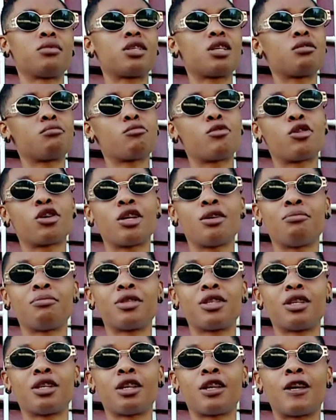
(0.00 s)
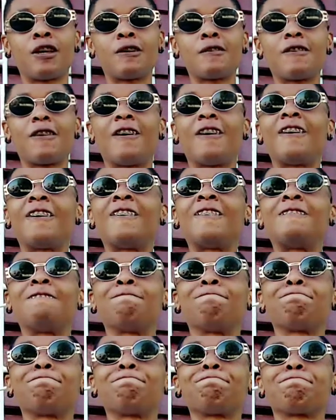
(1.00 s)
think about them thing,
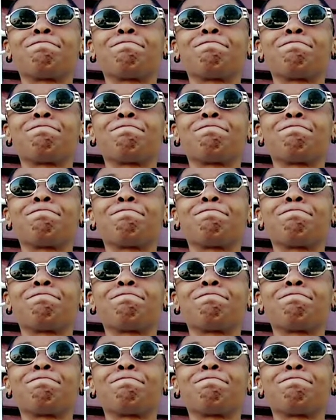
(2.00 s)
and